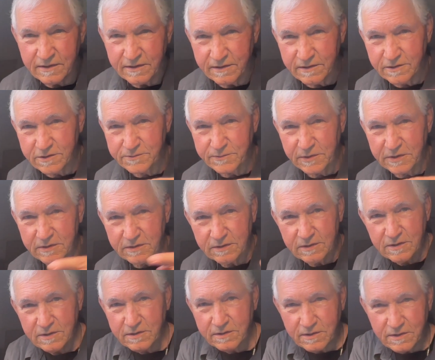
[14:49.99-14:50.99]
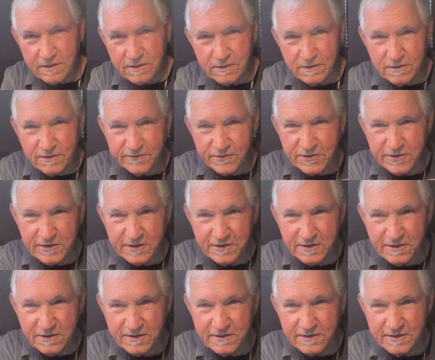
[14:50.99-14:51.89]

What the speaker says: There's my logo over here,